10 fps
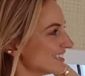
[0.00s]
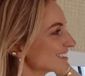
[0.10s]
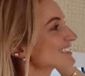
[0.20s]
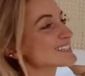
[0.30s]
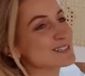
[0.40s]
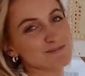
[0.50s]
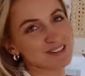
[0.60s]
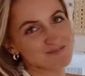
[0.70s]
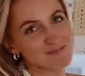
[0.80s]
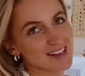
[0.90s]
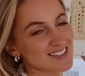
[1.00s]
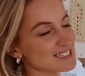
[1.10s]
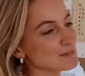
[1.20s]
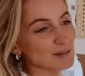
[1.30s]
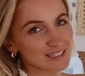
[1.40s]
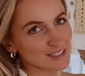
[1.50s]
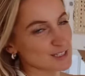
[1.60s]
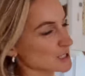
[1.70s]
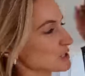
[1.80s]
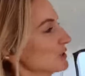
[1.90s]
This is a bit messy, but it
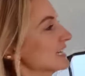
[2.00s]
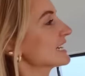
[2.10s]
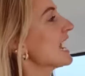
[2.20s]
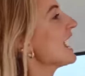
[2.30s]
does the trick.